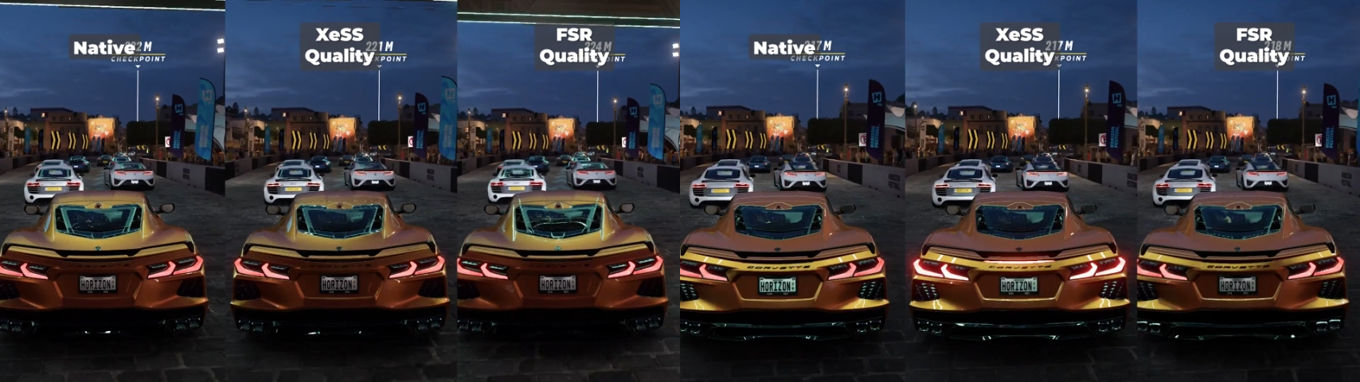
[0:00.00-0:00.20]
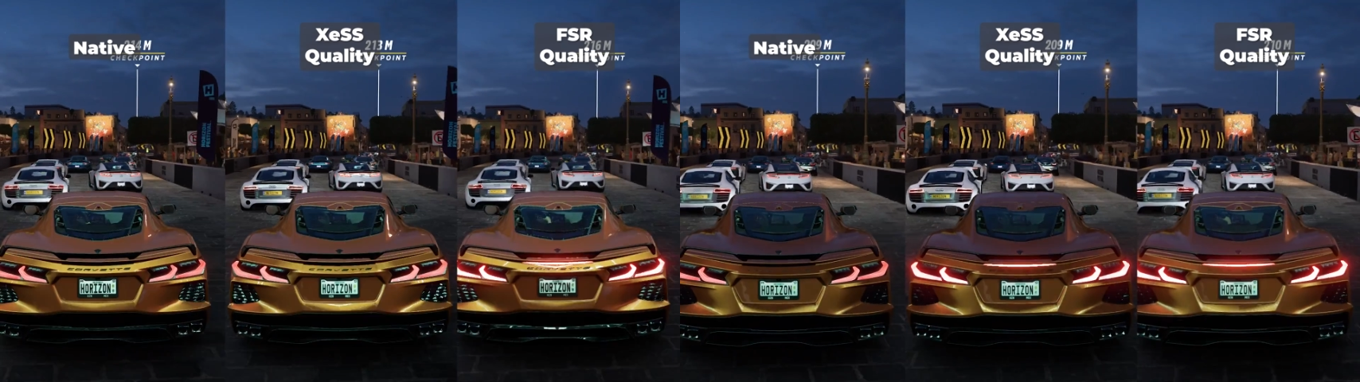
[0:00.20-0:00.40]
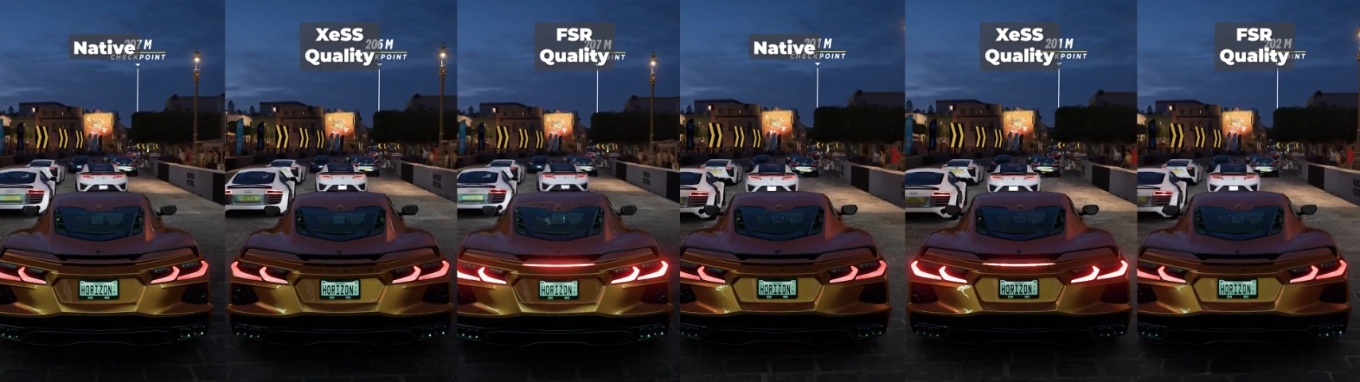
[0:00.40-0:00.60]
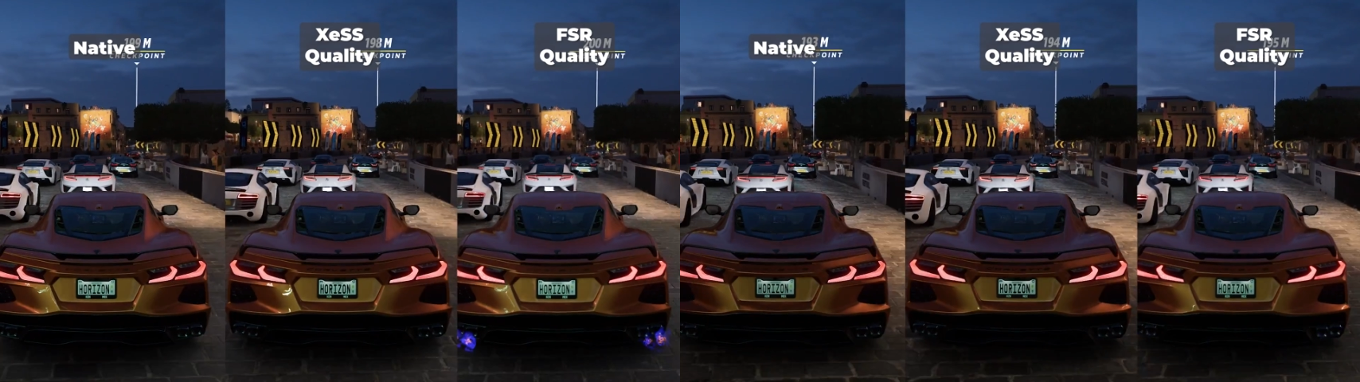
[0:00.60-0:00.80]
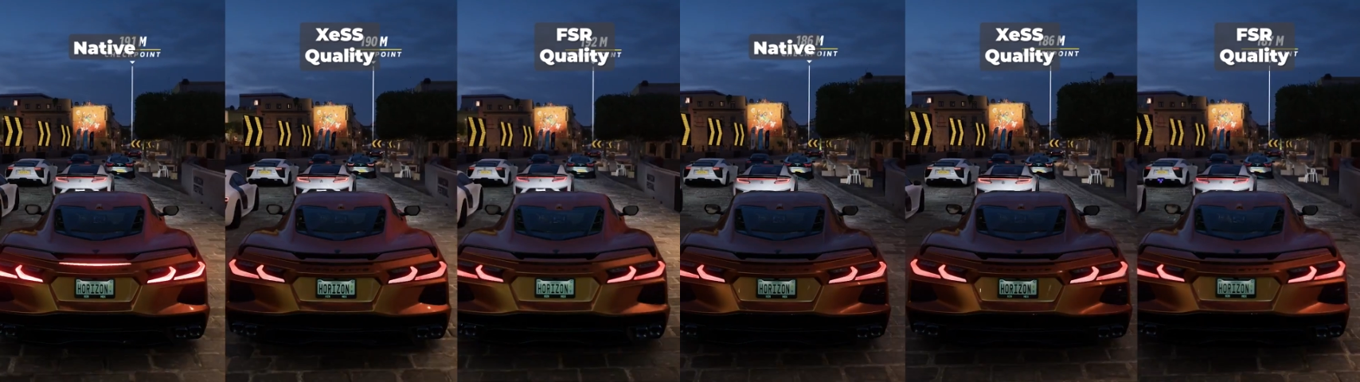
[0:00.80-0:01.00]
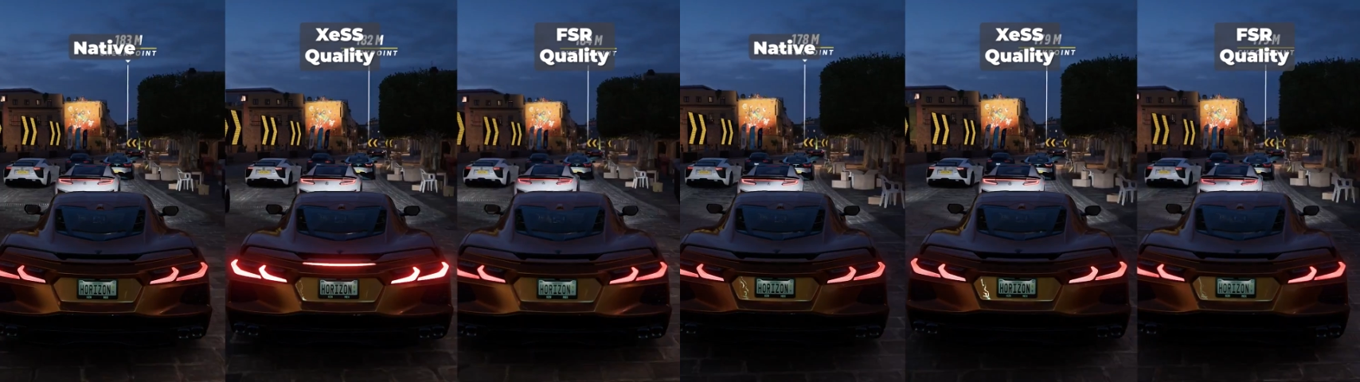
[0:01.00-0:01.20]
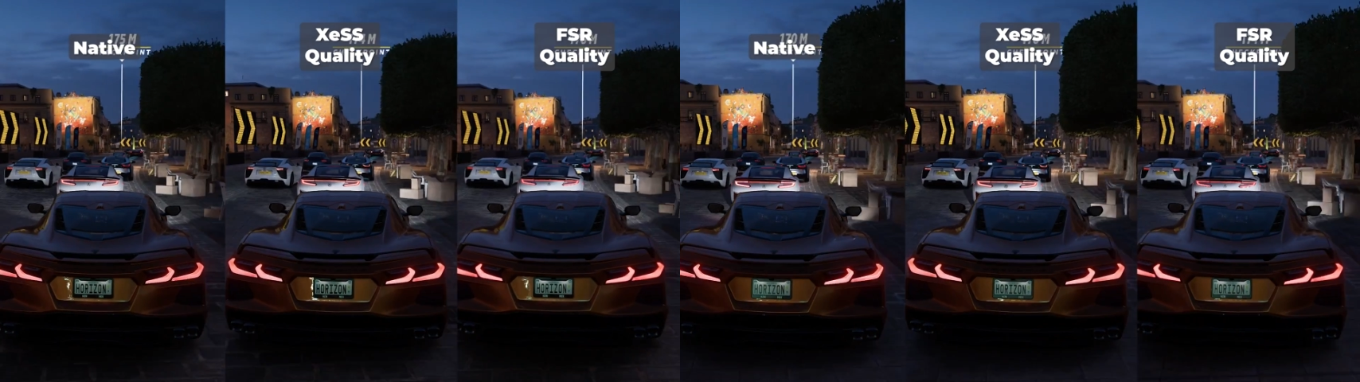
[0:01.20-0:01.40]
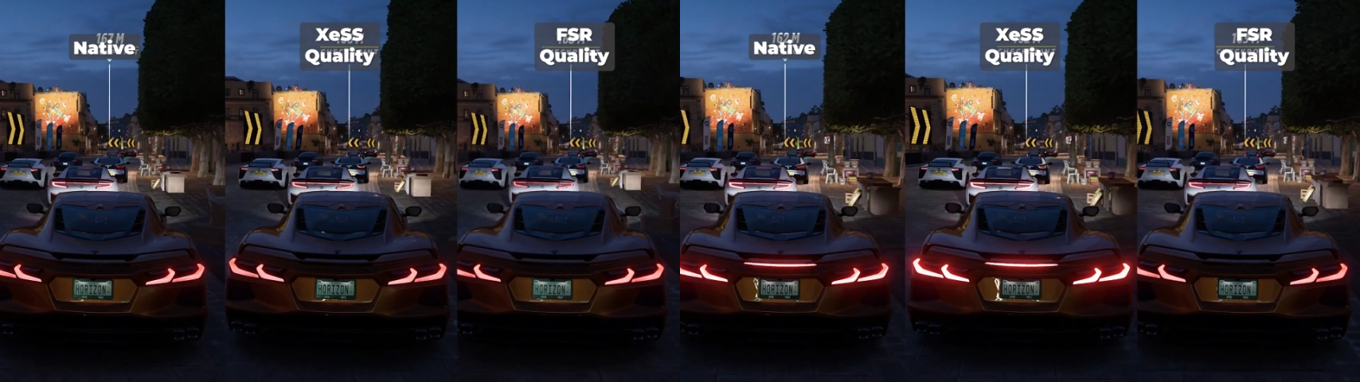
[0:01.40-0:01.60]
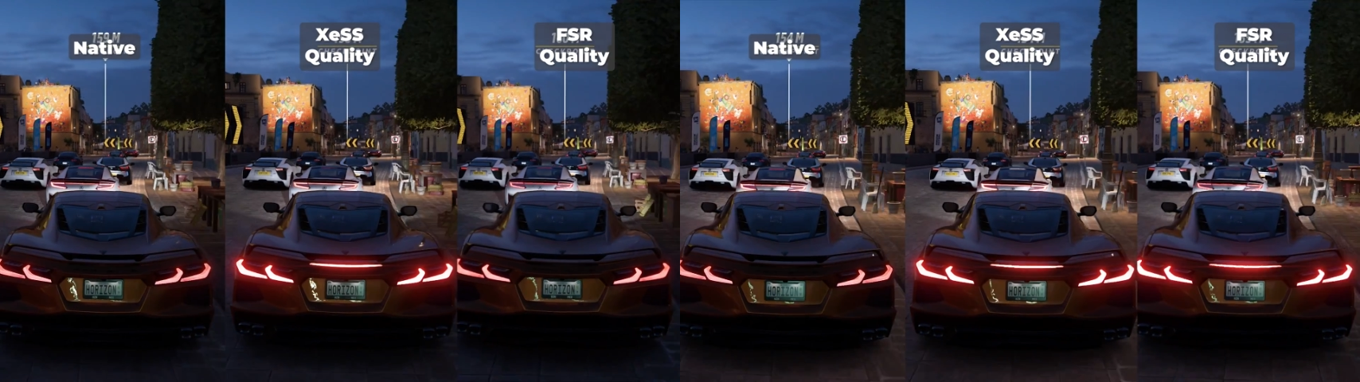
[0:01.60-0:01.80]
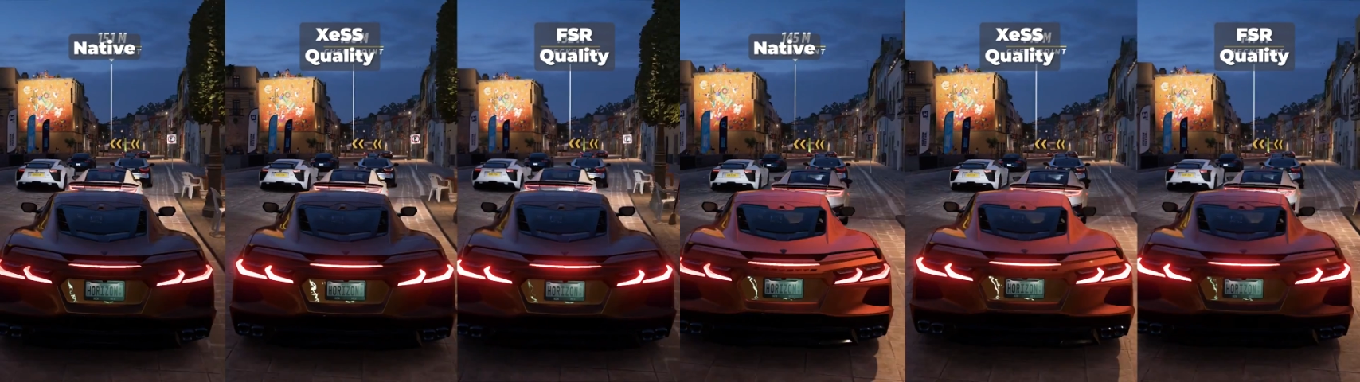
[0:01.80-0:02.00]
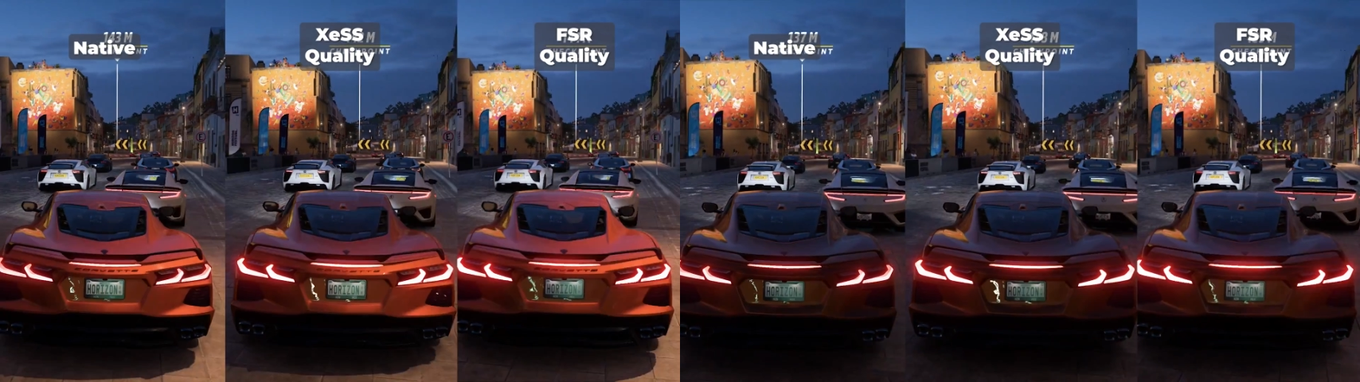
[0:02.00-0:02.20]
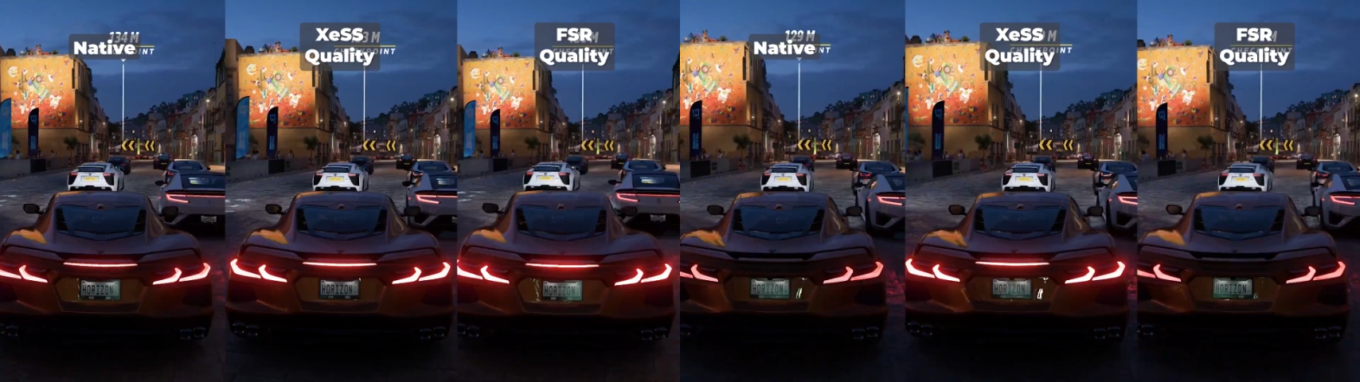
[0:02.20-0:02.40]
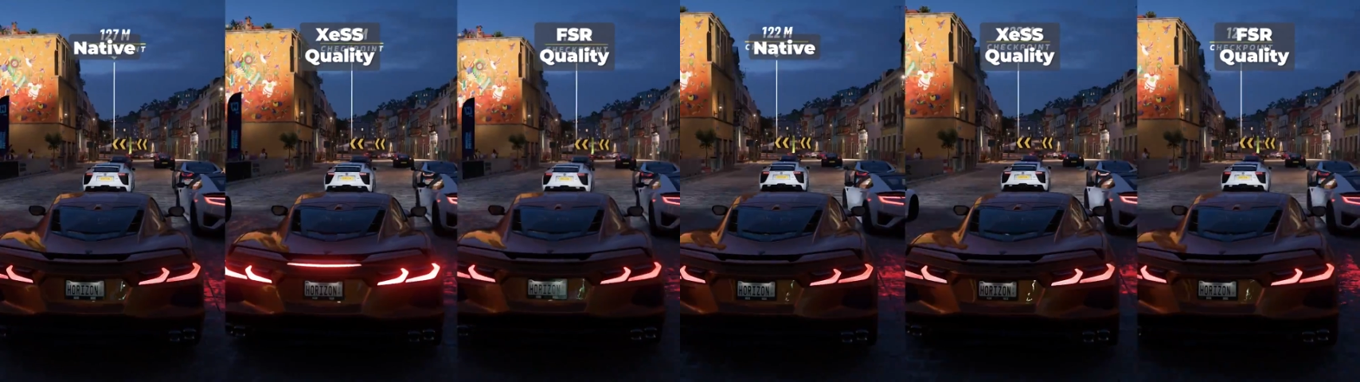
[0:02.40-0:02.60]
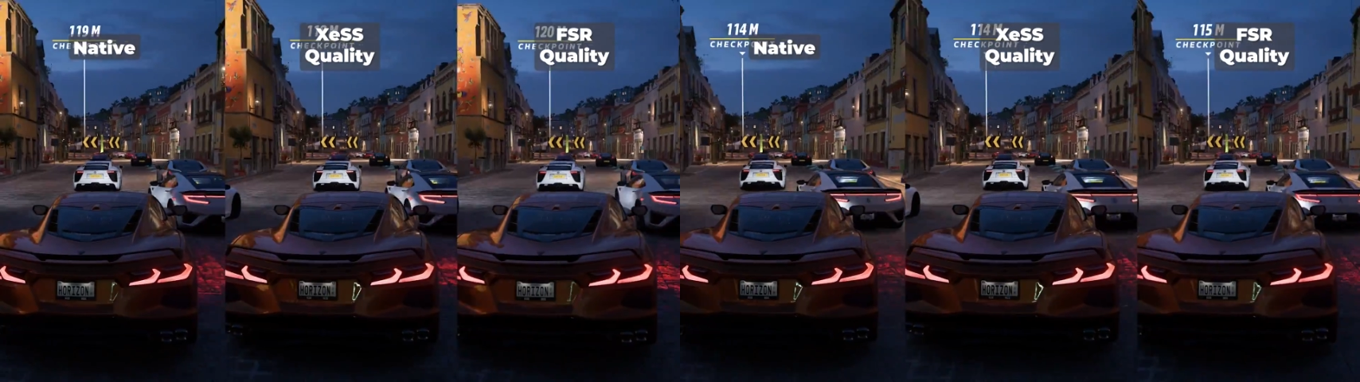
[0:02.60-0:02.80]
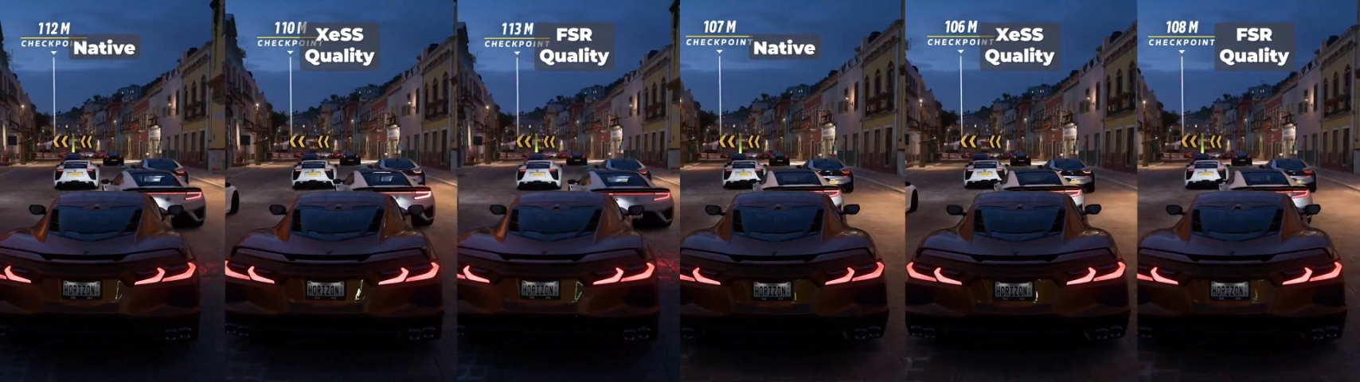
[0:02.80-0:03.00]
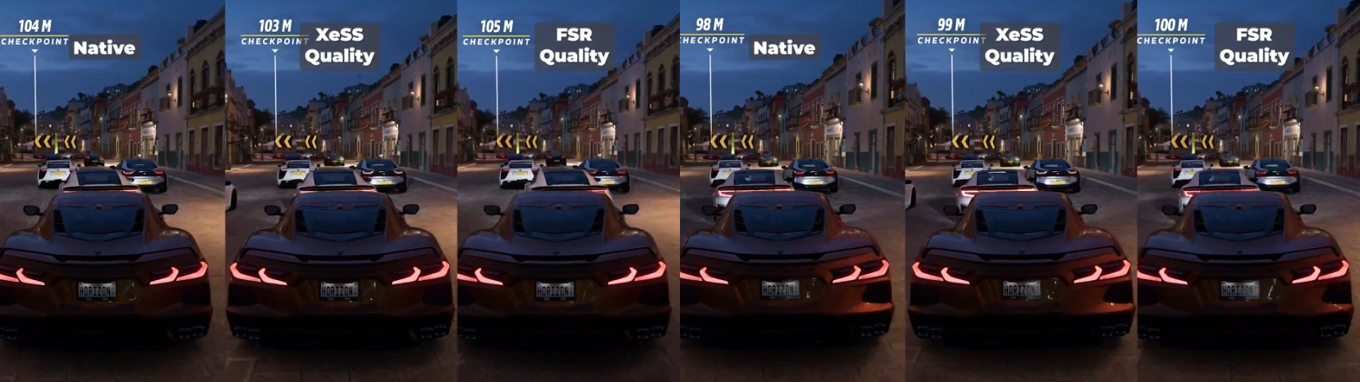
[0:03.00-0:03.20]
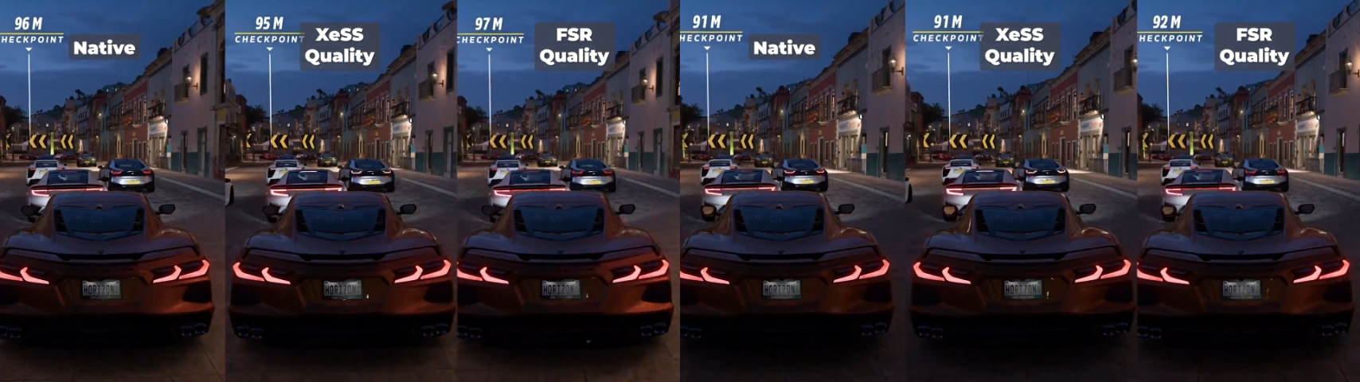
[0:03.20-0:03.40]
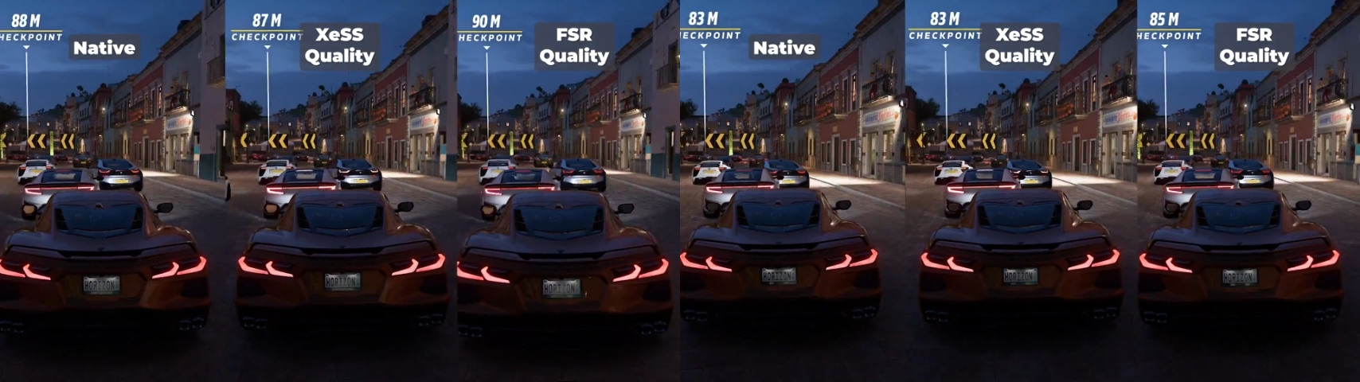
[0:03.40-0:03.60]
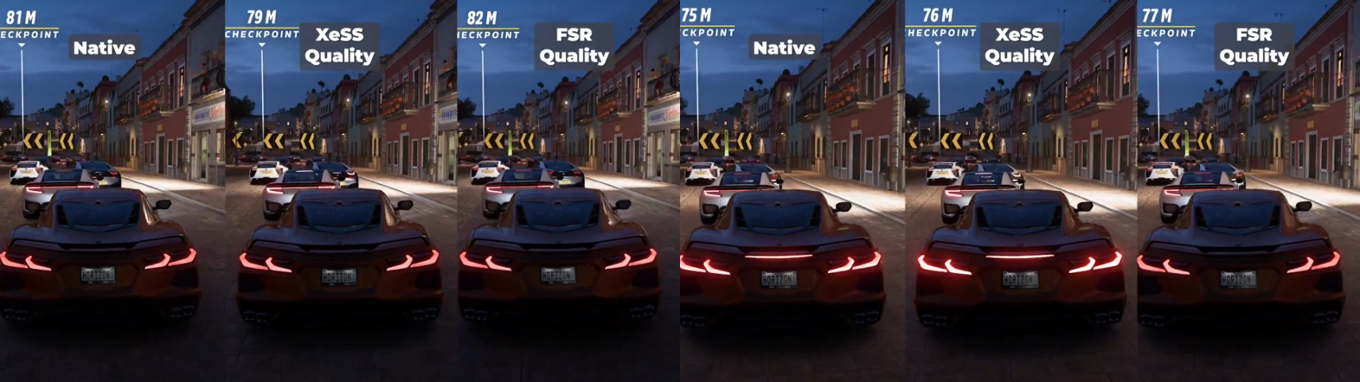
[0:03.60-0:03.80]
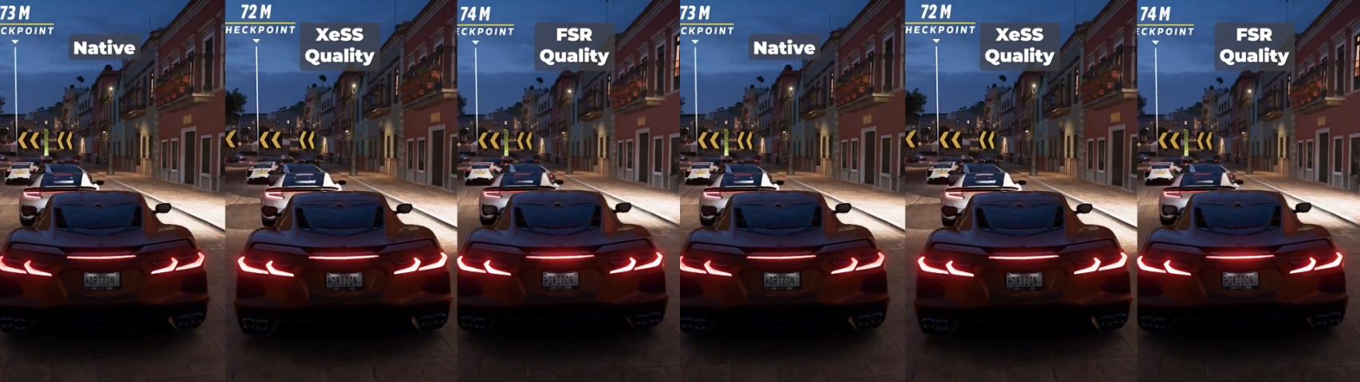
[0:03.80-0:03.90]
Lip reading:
Nobody's mouth can be seen.